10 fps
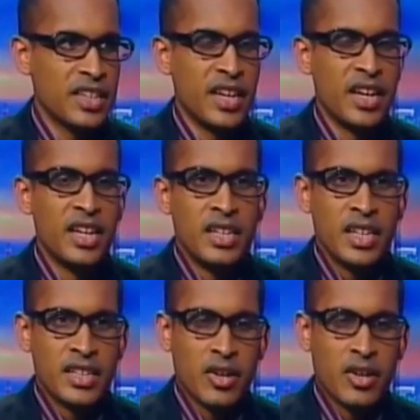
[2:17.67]

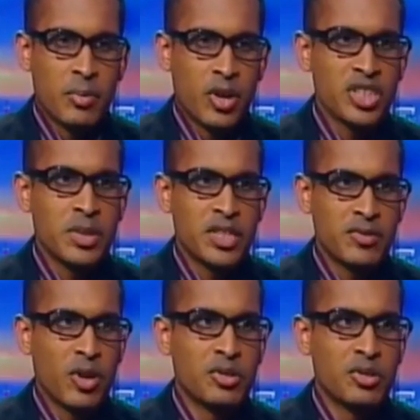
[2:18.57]
There's a lot of prospects
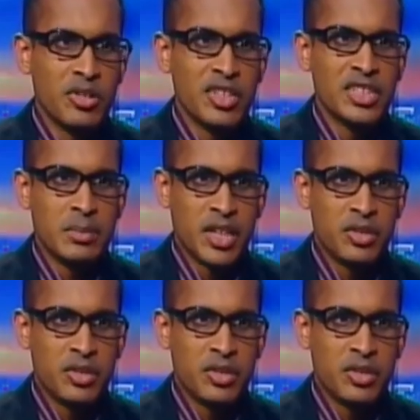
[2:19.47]
for tourism.